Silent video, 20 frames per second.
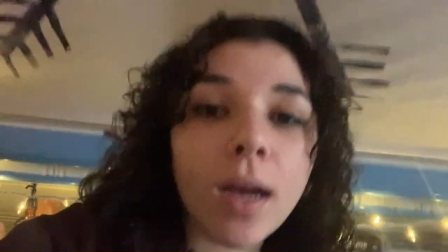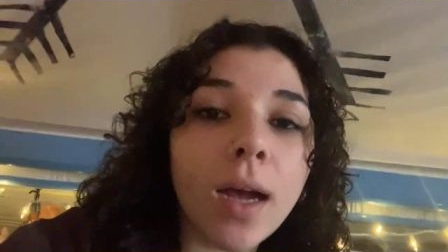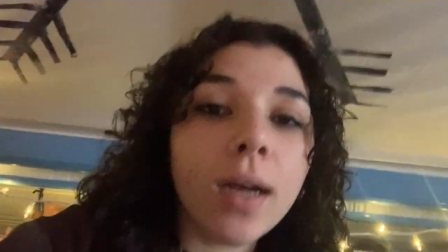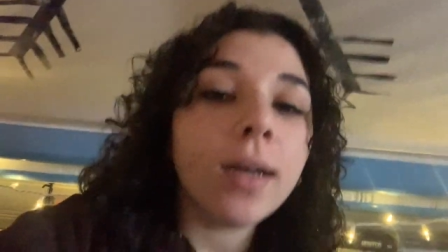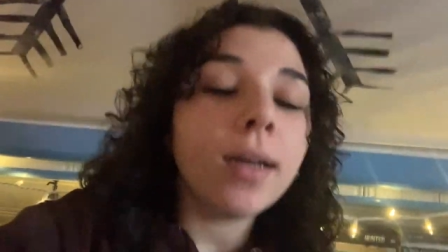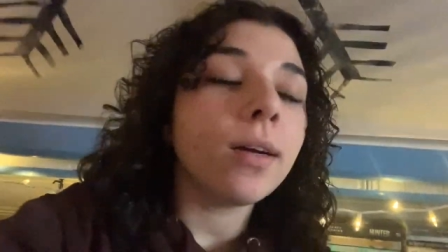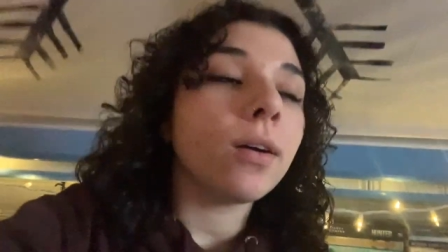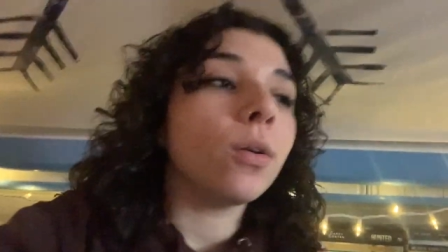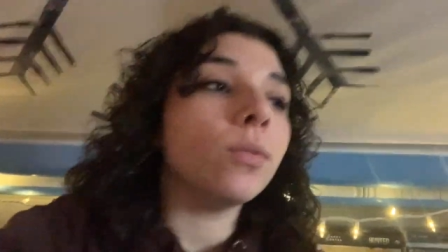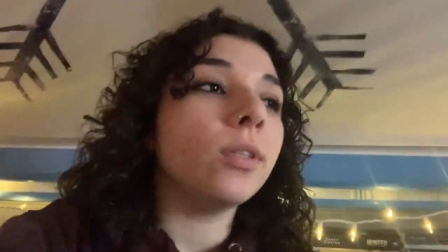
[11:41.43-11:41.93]

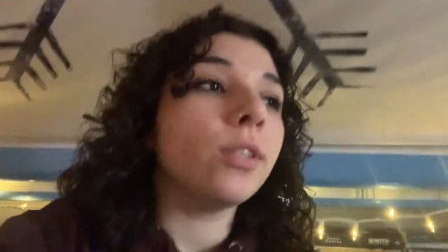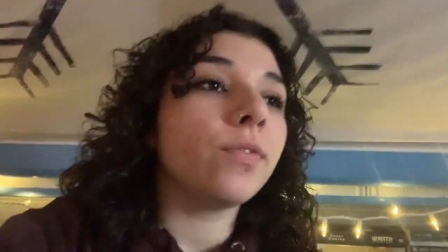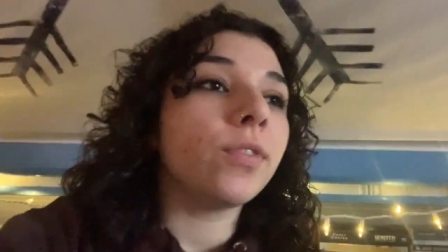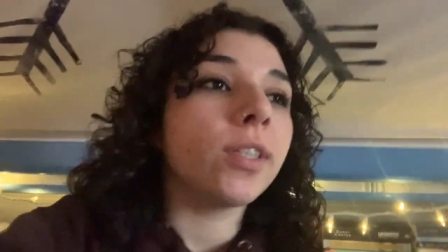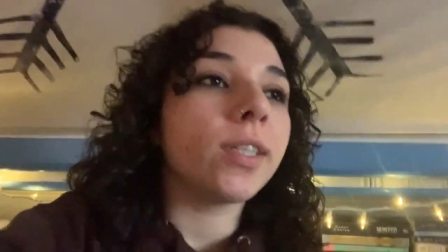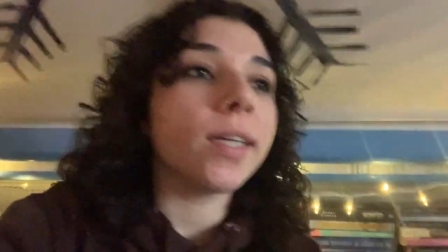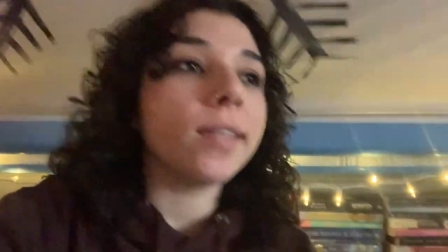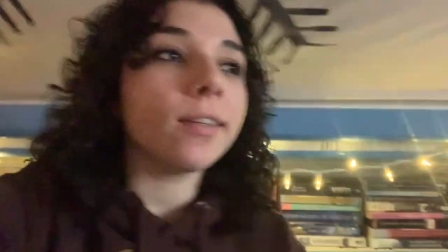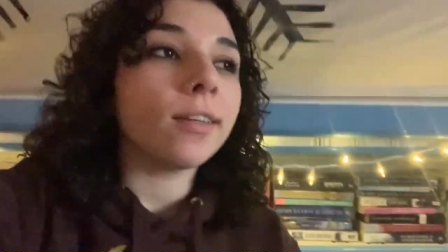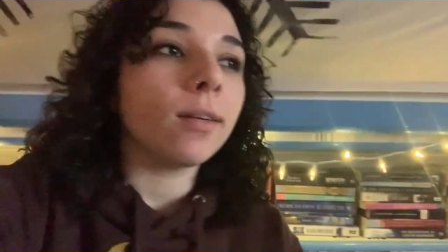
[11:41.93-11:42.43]
I always
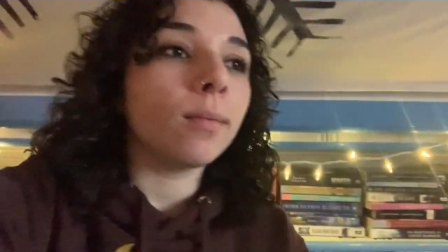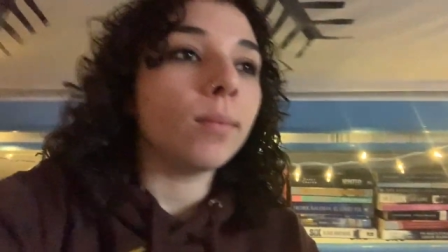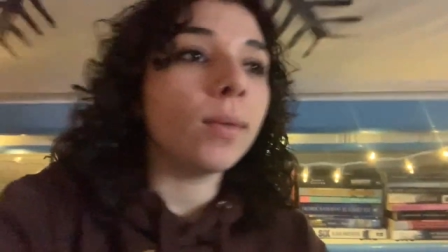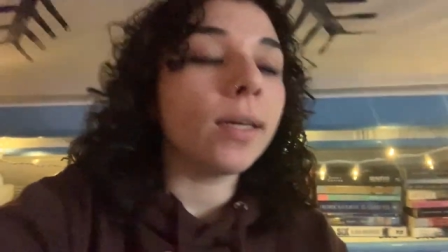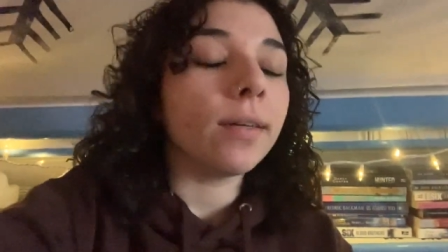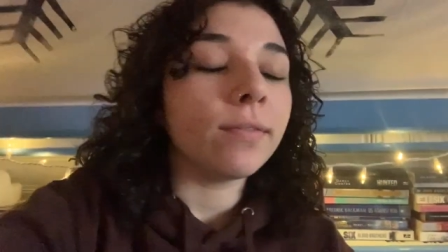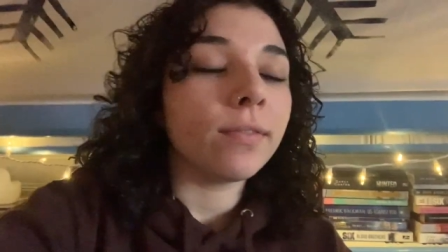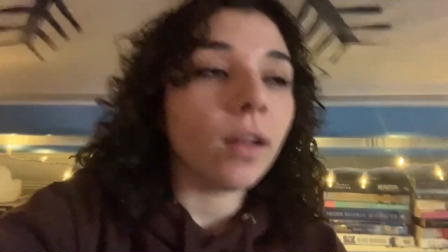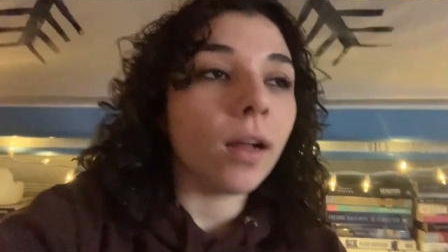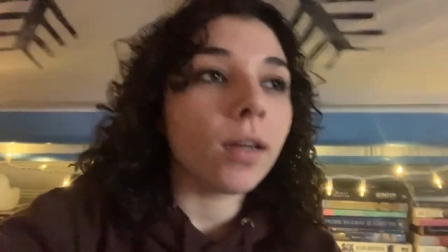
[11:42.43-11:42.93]
forget that I'm
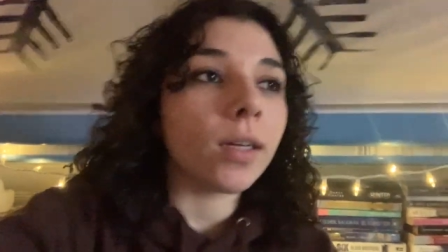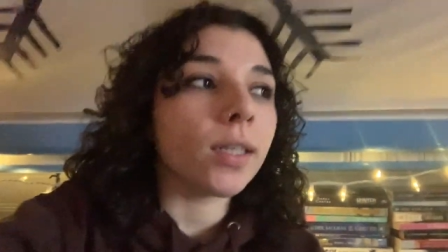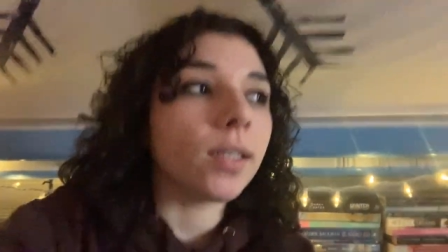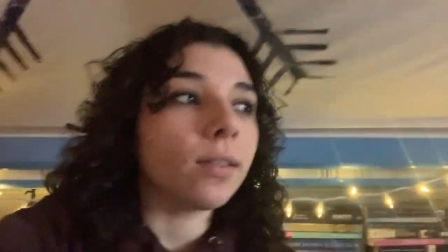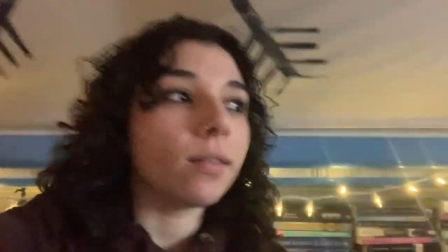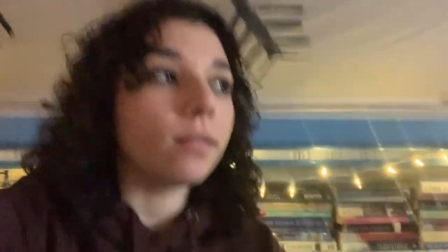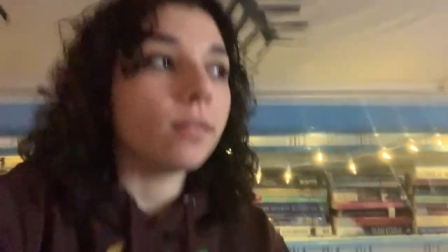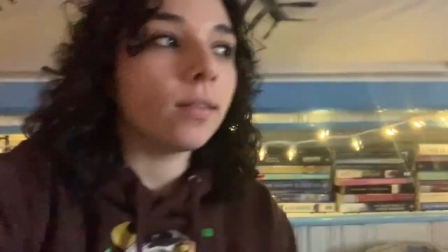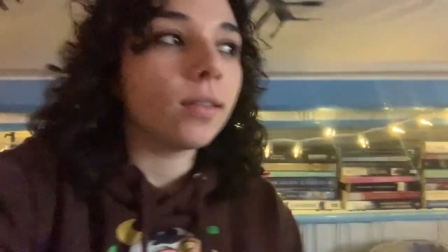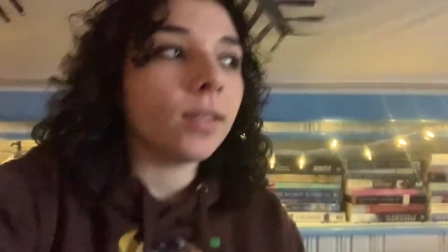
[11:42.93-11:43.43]
like
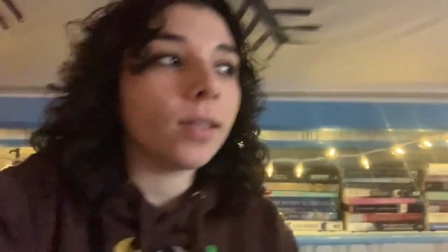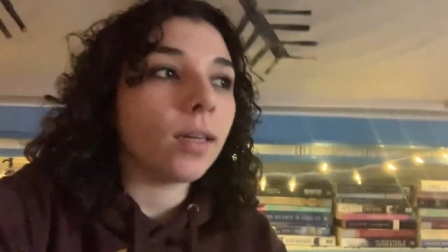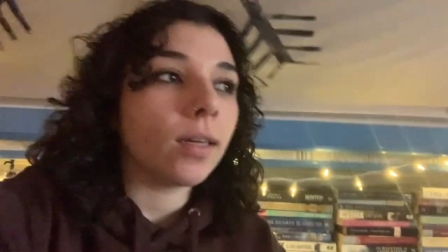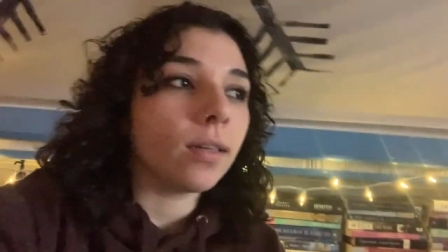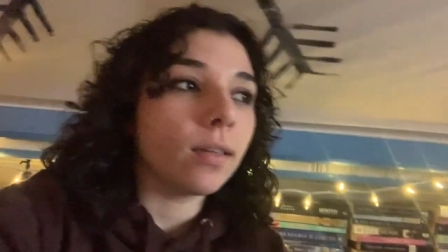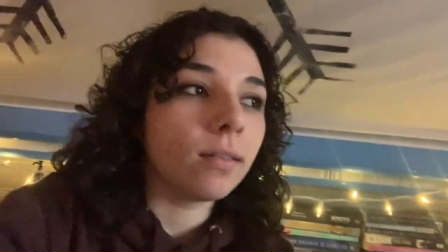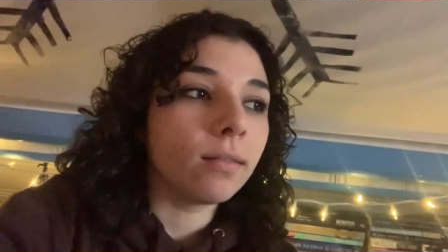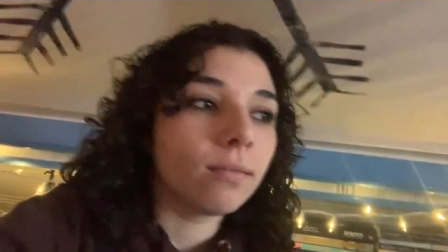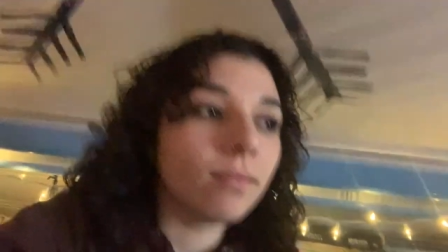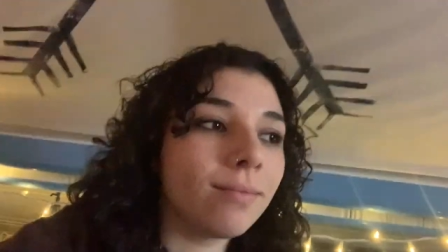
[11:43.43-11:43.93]
vlogging today.